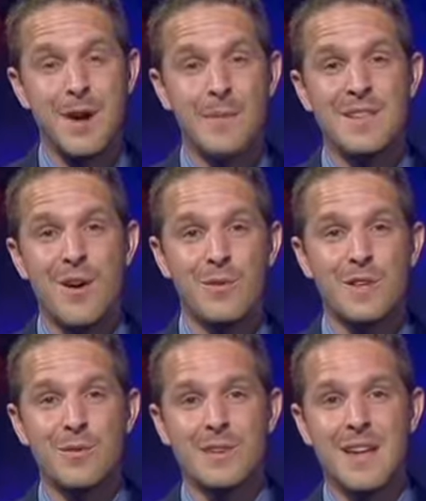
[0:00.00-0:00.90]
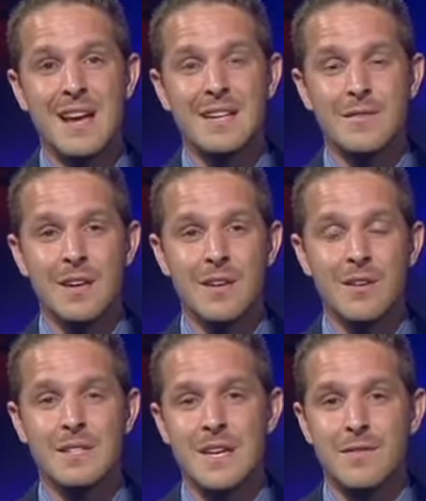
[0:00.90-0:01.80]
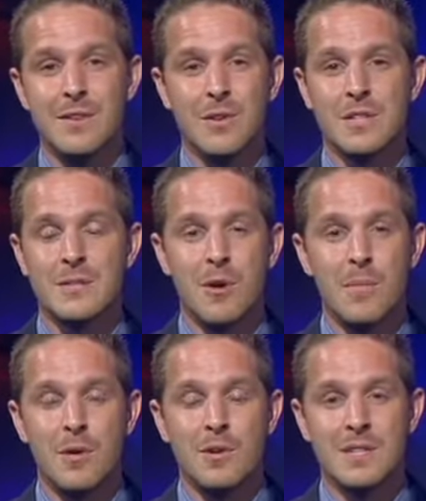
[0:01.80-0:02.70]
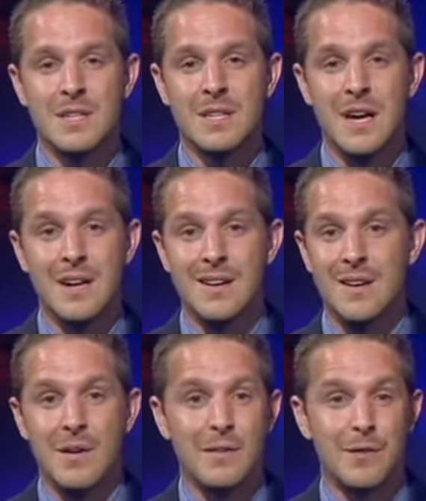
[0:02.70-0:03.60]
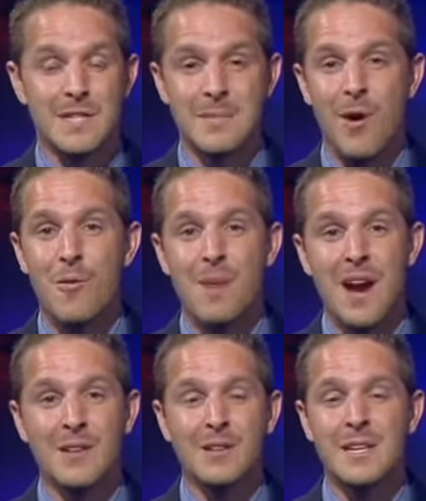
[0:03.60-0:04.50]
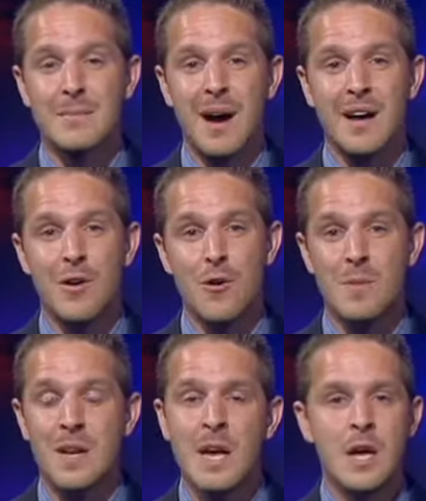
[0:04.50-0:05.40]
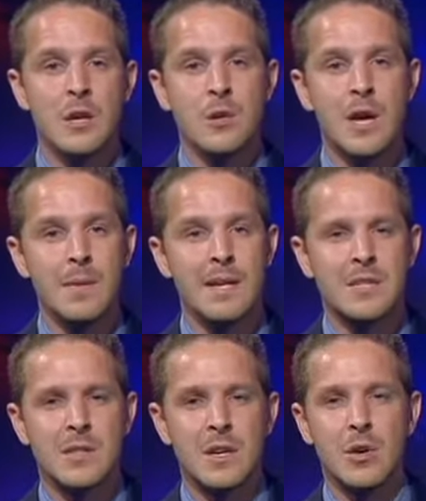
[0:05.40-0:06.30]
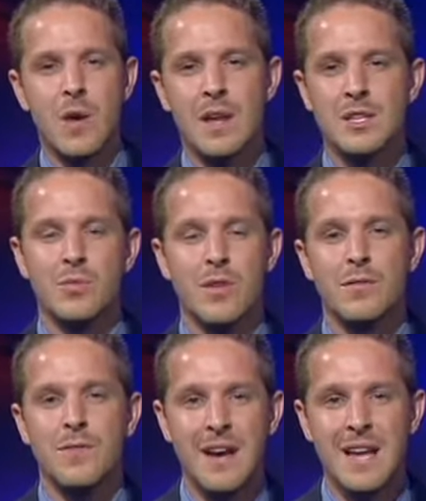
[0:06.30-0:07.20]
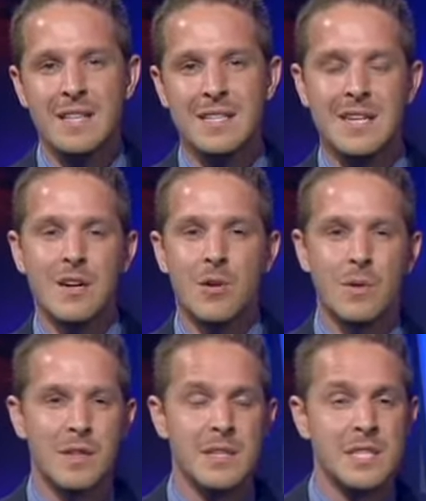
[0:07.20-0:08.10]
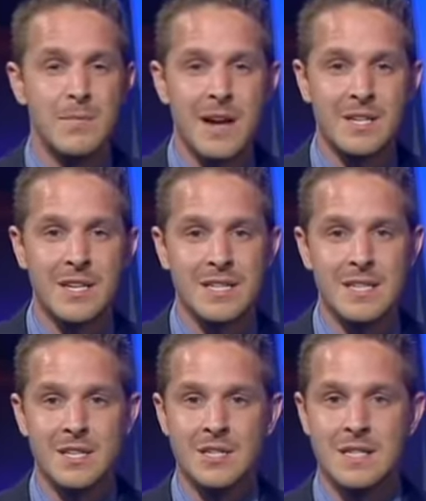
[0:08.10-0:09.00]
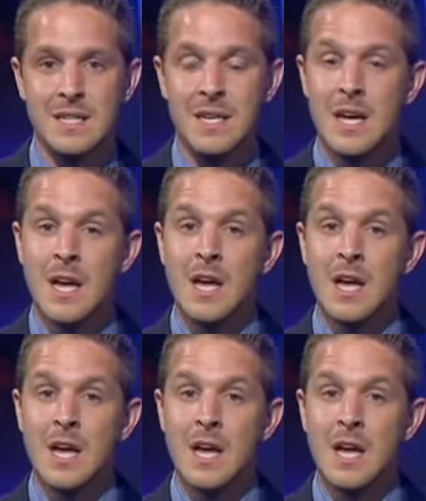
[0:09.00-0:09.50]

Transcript: probably the only real negative here is that if you're a small person, a first-time home buyer looking to buy a home, and you're coming into the equation with financing or with an inspection contingency,